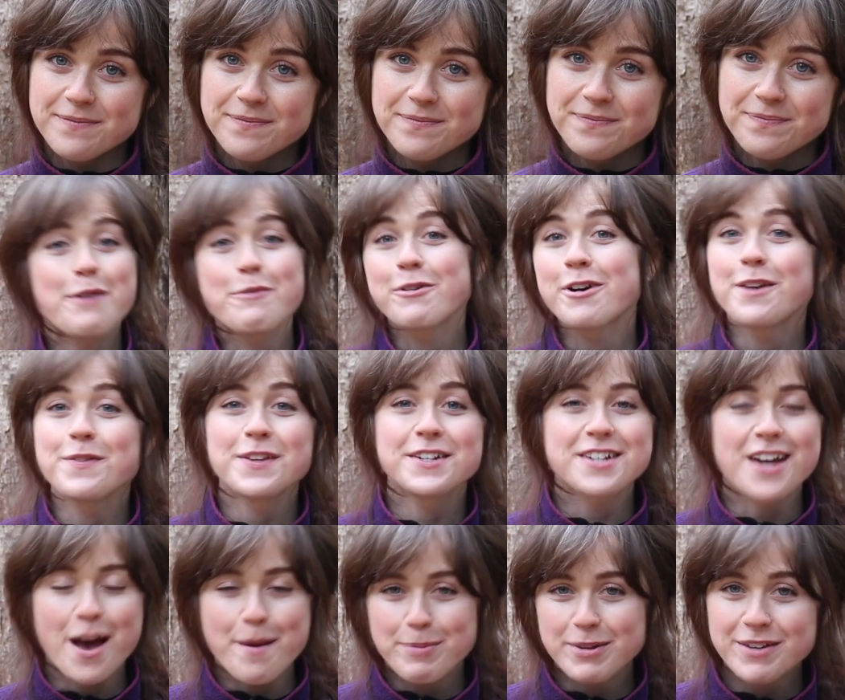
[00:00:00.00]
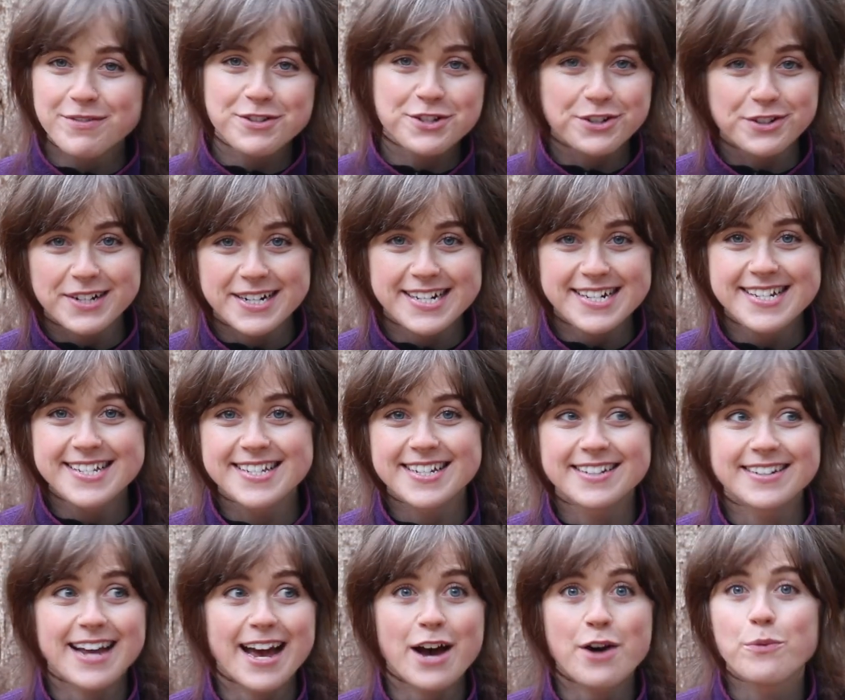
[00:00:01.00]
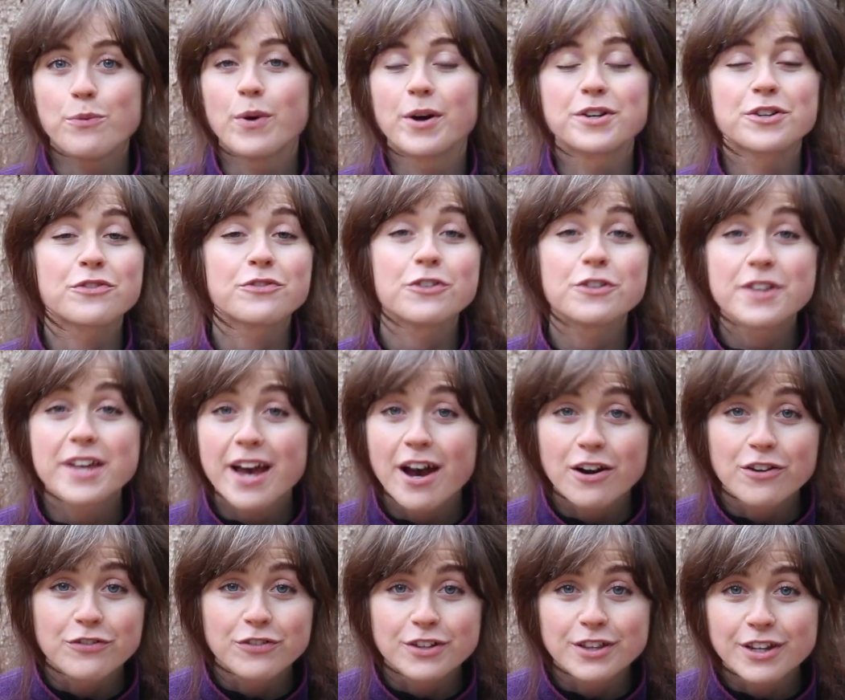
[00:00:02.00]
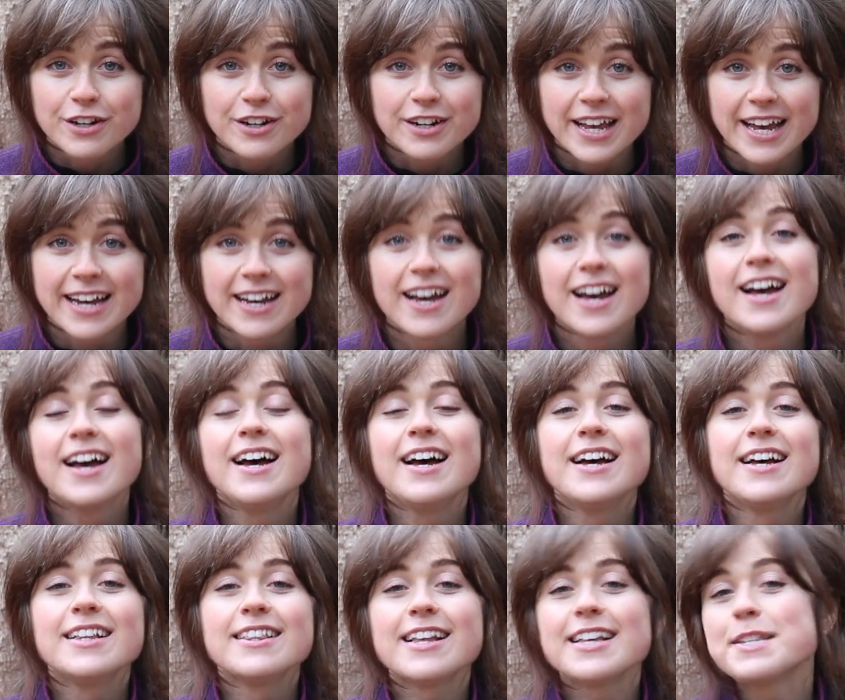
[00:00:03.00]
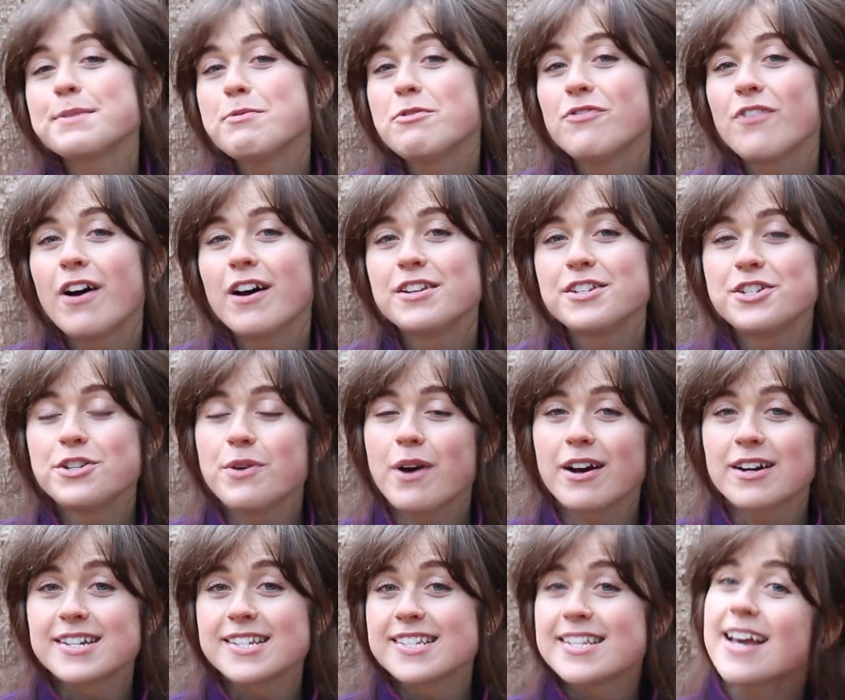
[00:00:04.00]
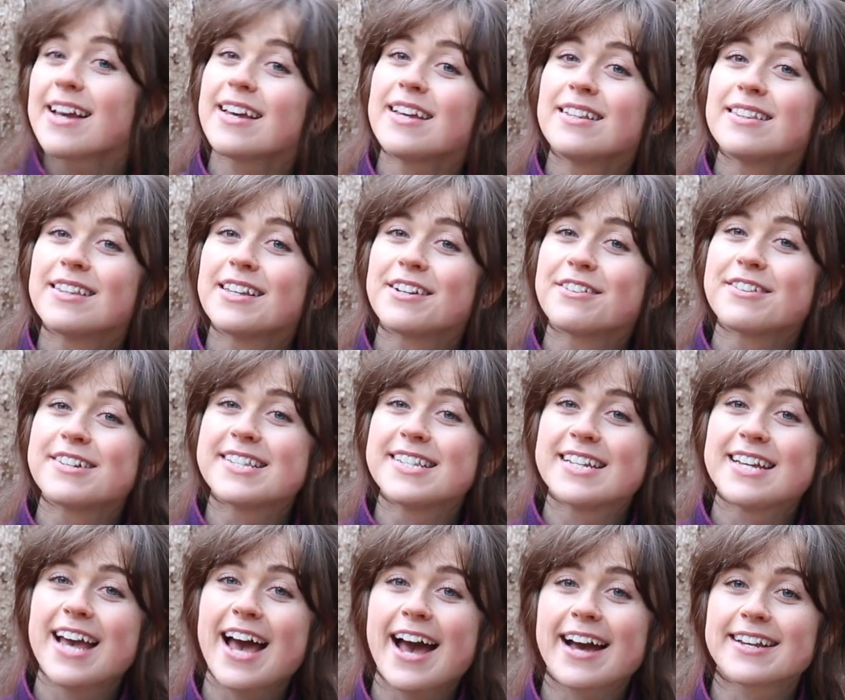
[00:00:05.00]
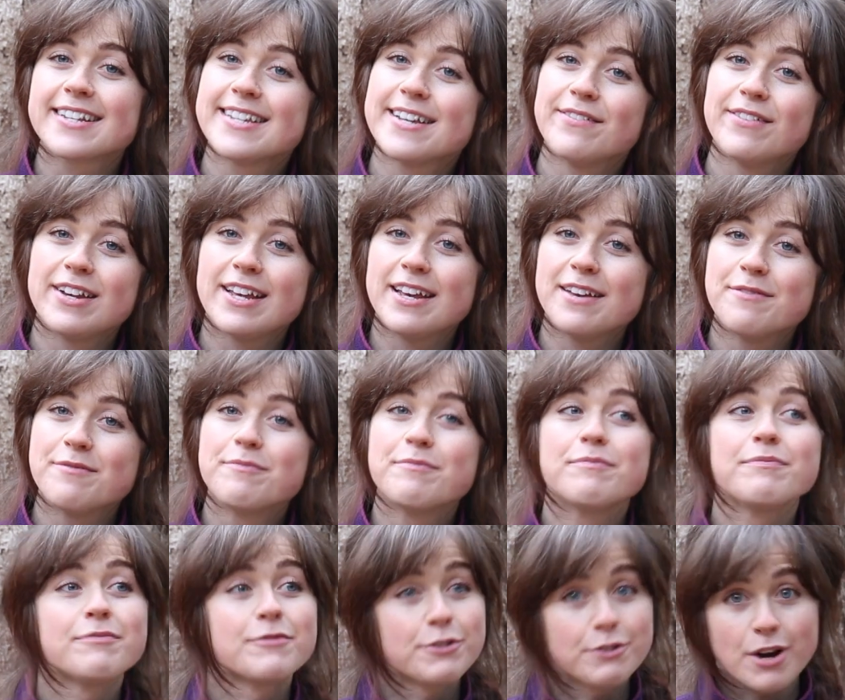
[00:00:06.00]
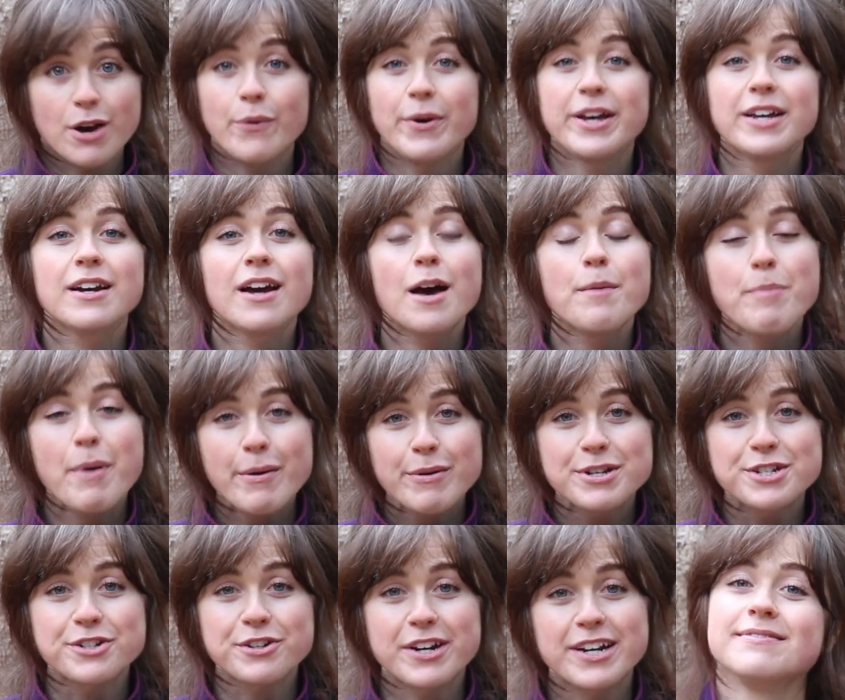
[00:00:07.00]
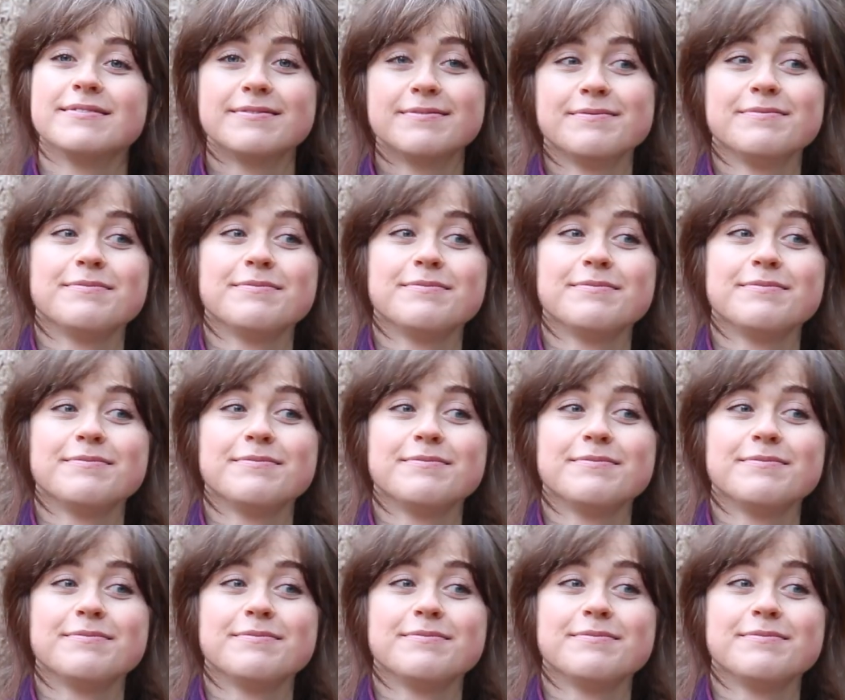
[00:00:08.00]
While we're on the topic of trees and how wonderful they are for learning, let's move on to our second literacy activity, growing a poetry.